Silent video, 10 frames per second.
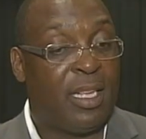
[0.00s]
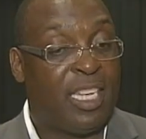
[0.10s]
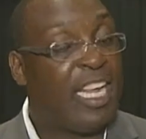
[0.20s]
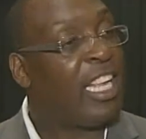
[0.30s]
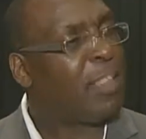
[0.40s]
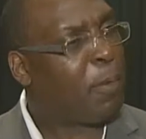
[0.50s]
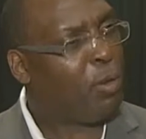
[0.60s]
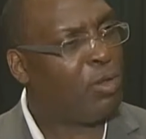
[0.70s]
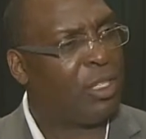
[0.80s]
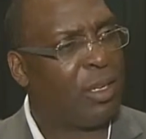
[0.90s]
to get
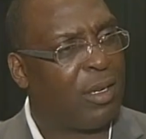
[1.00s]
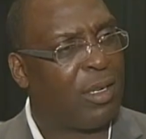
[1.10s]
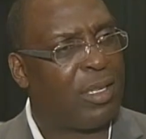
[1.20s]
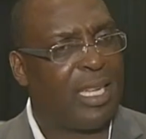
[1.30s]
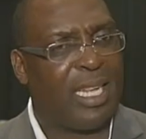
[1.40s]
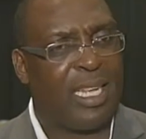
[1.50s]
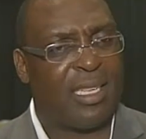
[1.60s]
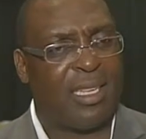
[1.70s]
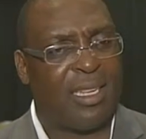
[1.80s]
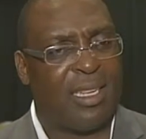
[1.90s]
exposure,
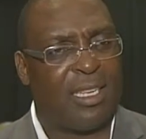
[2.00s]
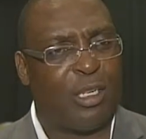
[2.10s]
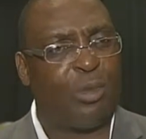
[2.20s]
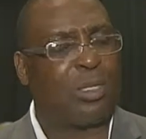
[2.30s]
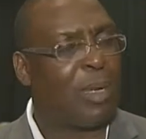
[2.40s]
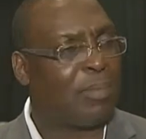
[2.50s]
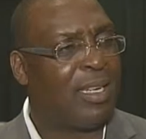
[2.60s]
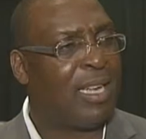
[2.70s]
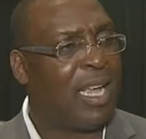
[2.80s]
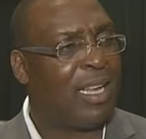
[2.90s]
to do
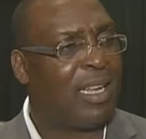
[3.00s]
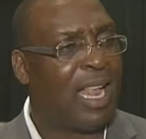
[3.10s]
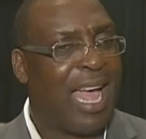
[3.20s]
something that